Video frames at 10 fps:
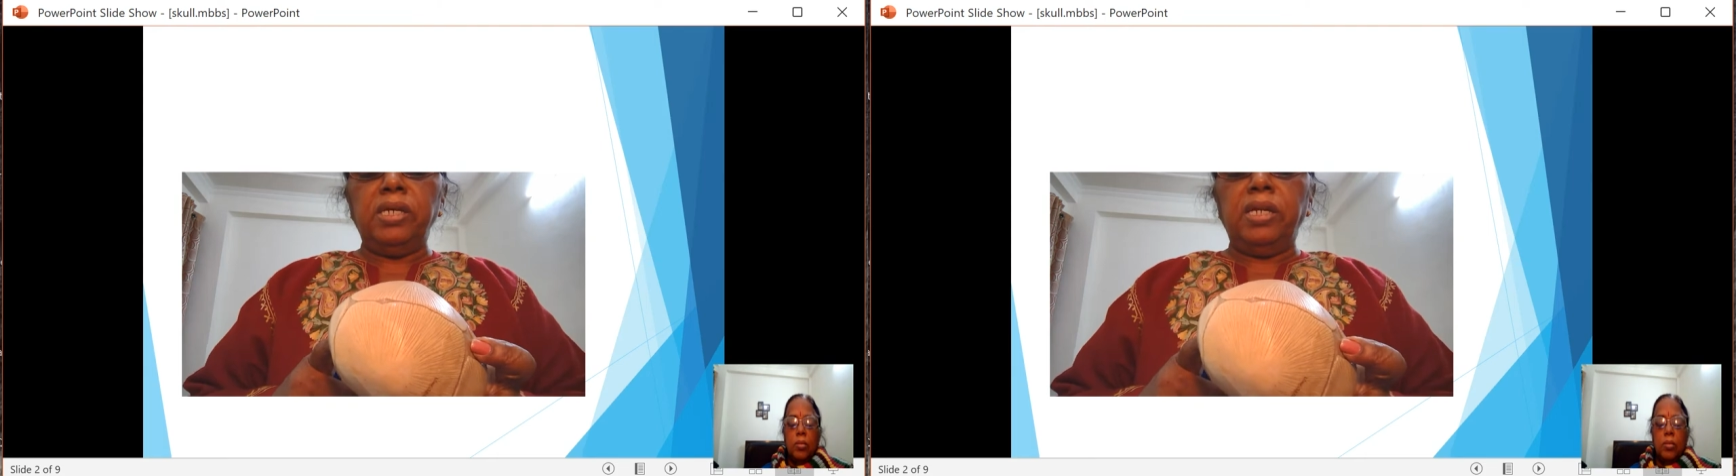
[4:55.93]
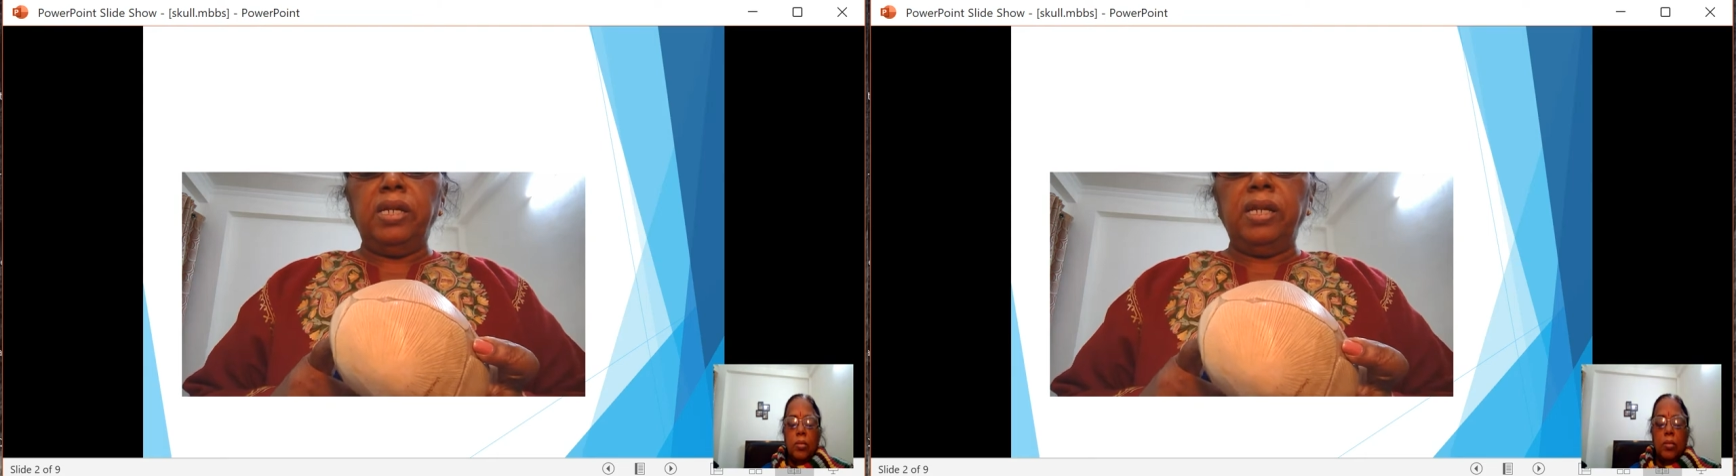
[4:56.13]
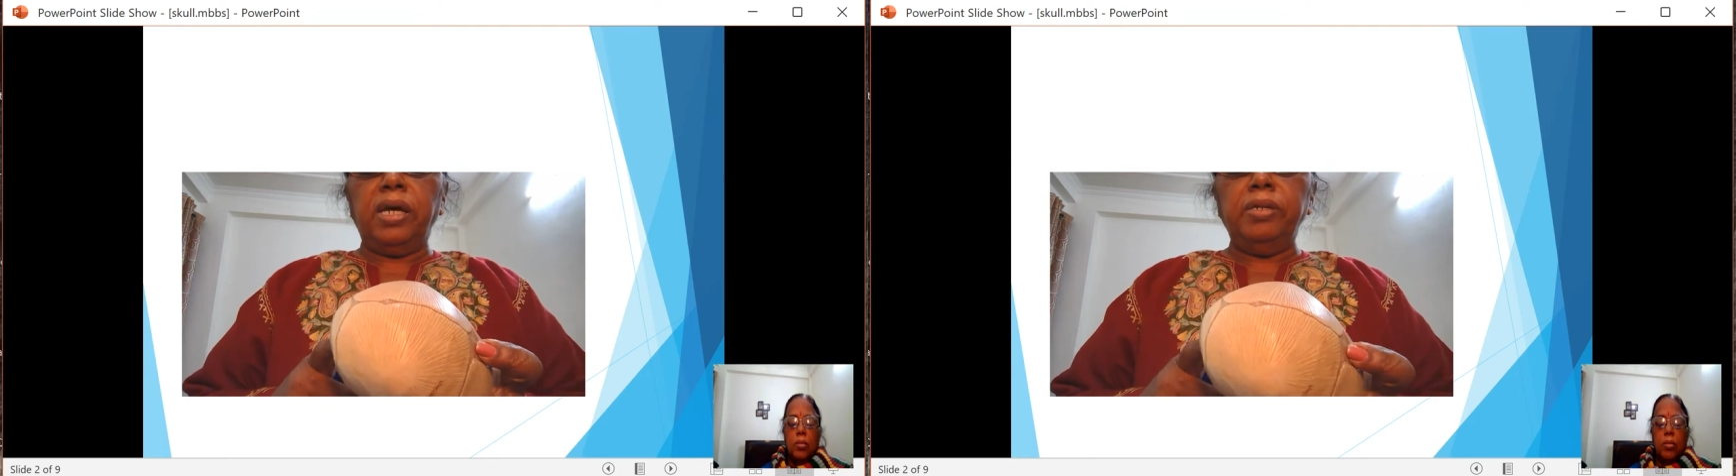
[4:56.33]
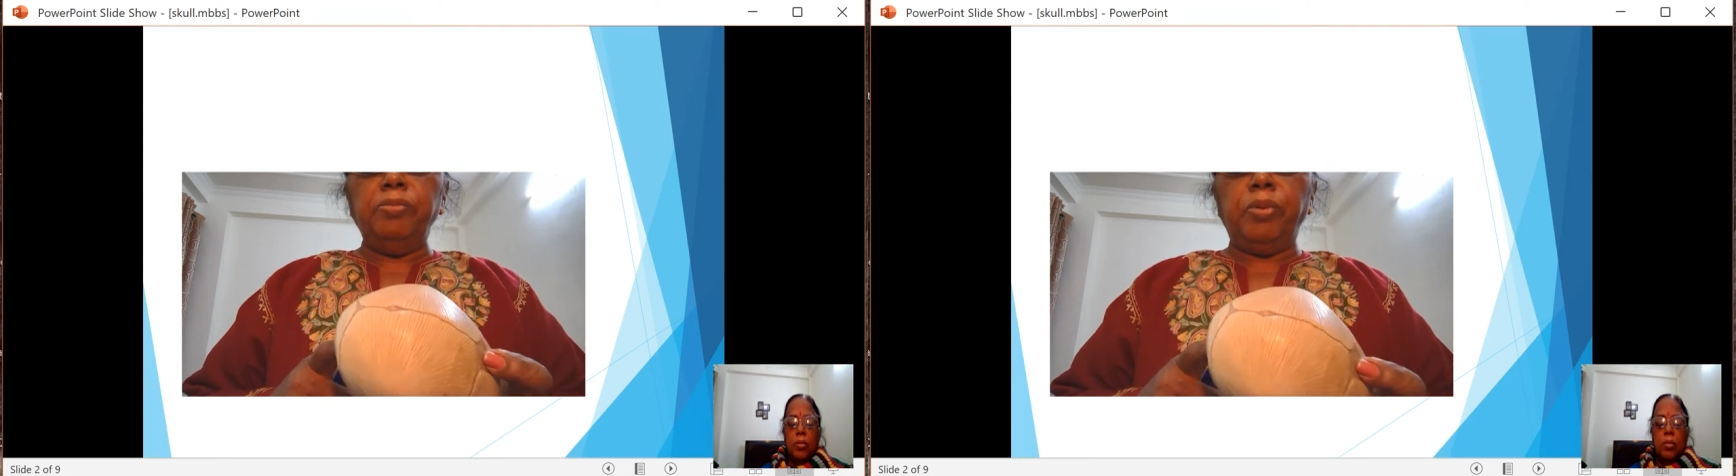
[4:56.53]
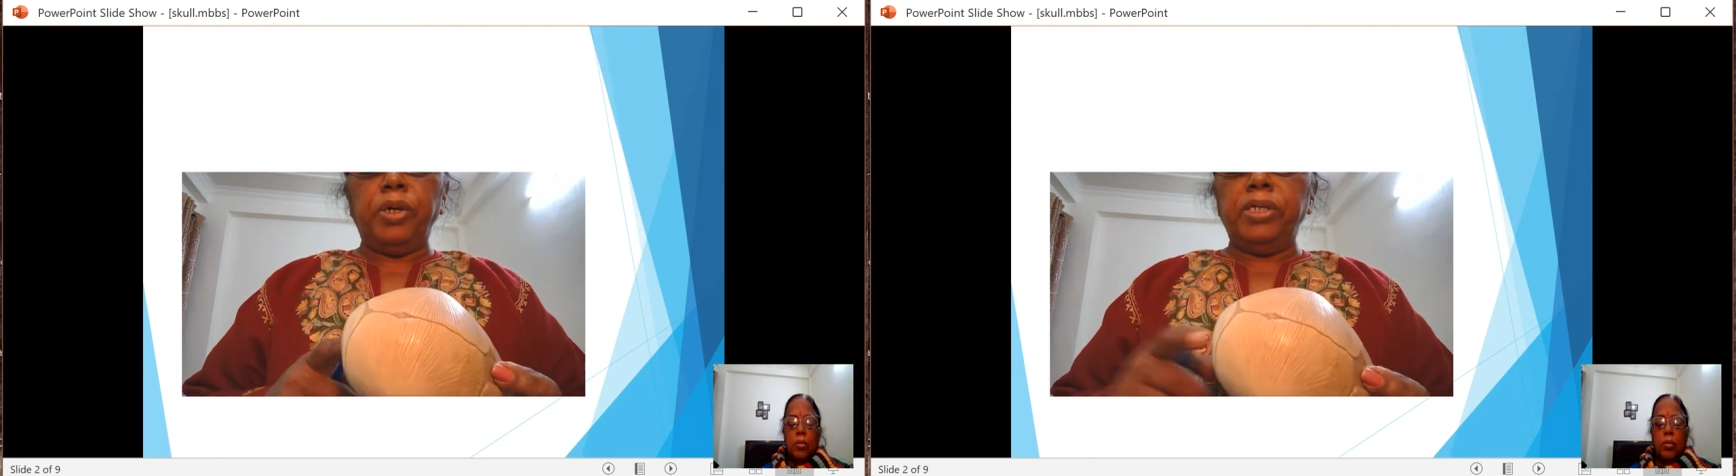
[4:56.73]

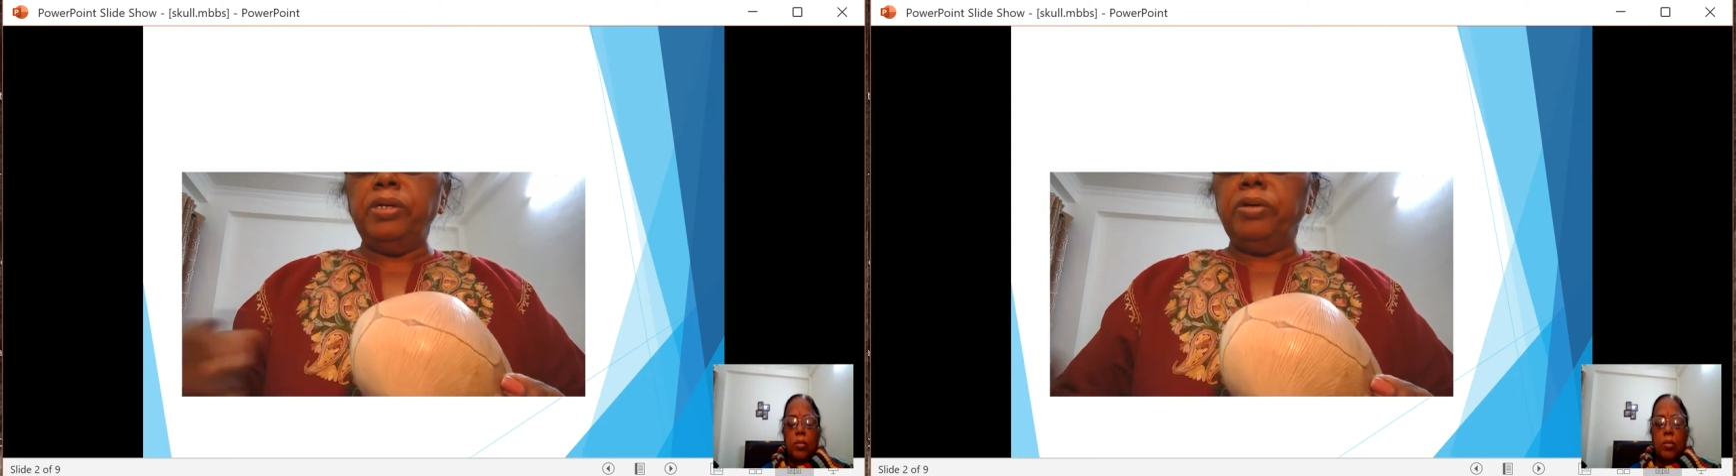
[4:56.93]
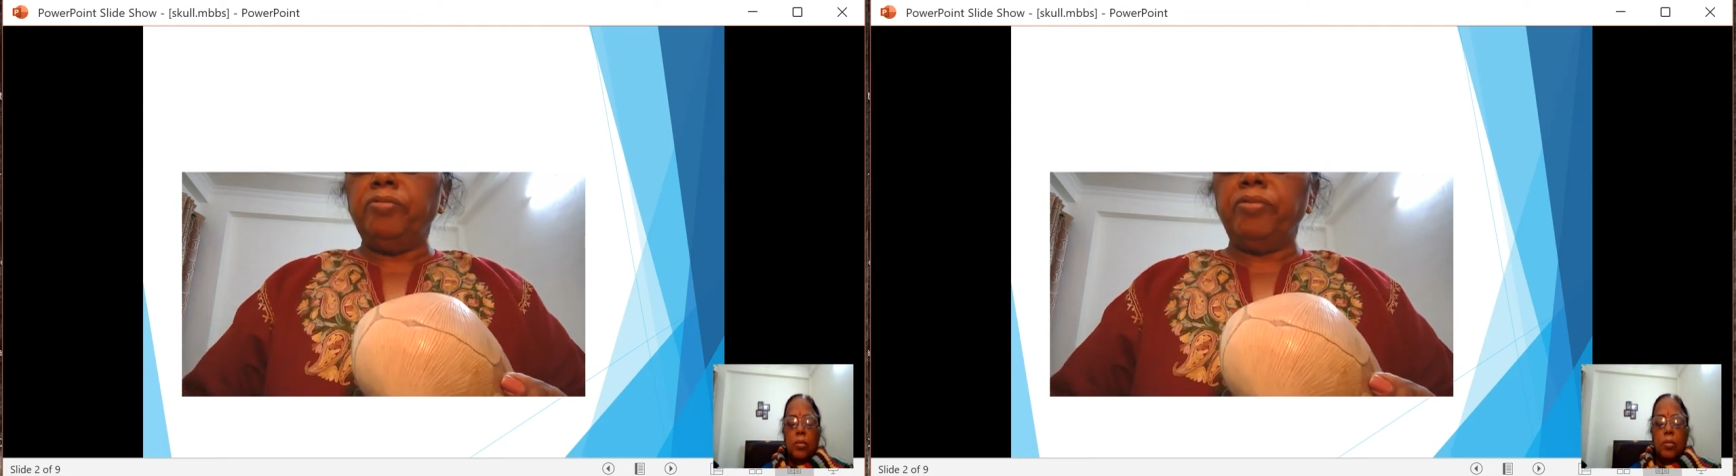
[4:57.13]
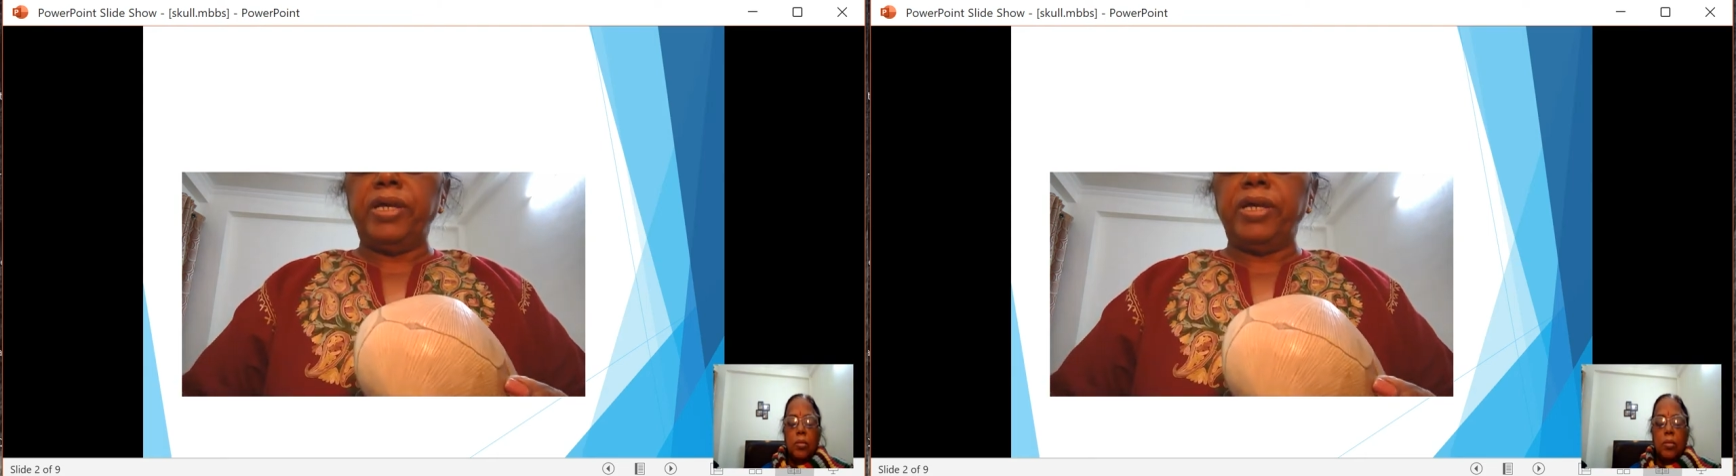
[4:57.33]
9.5 5